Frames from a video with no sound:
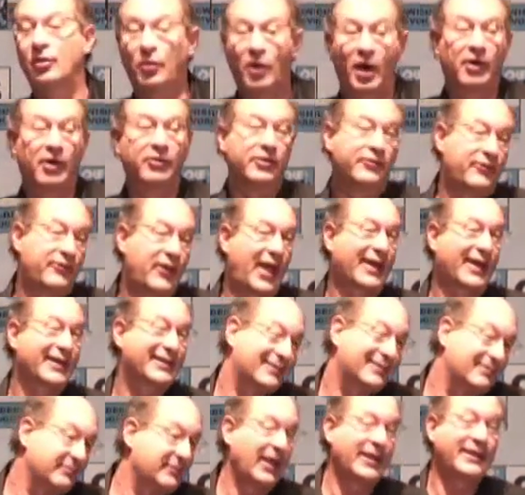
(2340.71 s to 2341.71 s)
Well, in
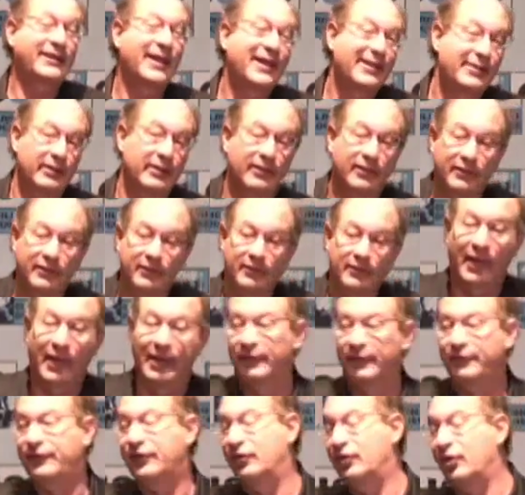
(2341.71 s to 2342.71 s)
fact, they didn't.
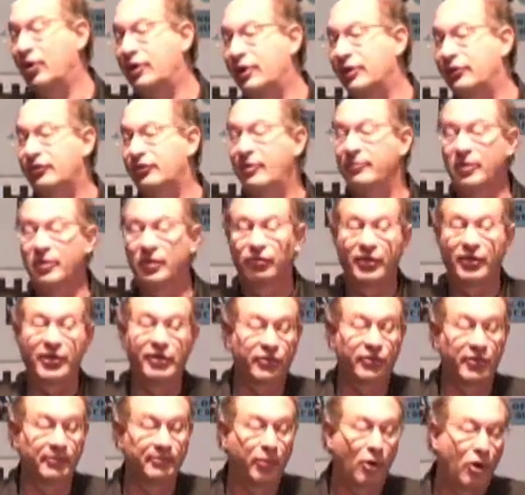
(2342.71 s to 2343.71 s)
And if you look at some of the
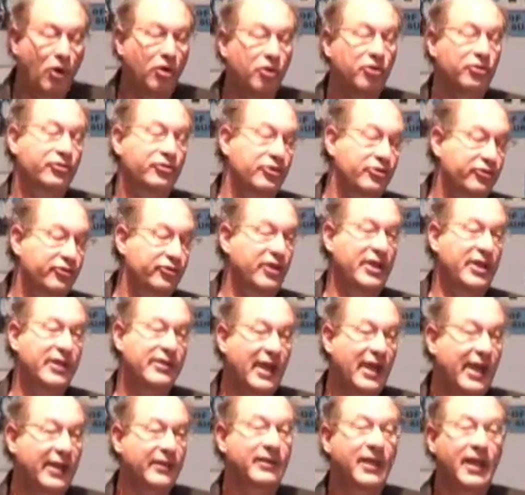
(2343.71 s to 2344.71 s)
recent polls, you see
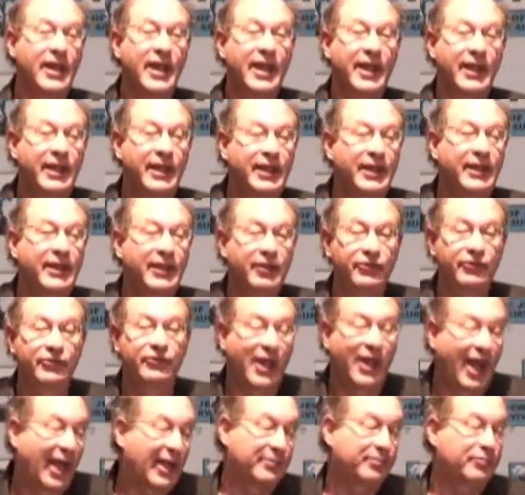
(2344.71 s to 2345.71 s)
that he is
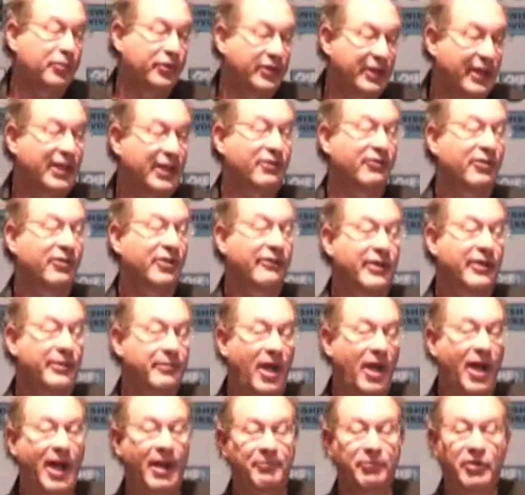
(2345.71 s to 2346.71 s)
not particularly
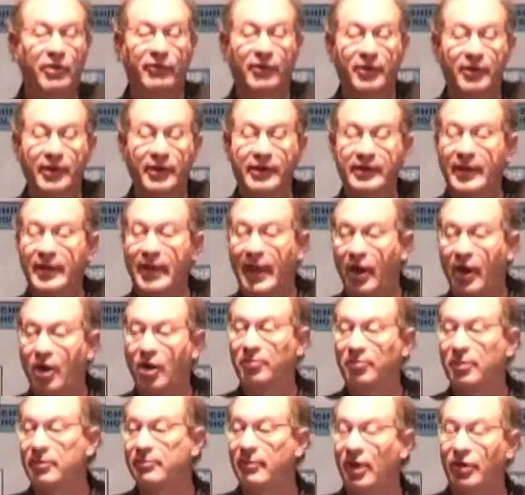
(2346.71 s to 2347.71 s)
popular in the
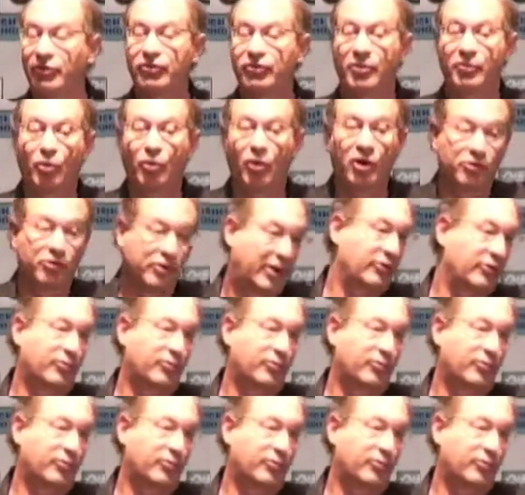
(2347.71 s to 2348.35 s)
Arab and Muslim world.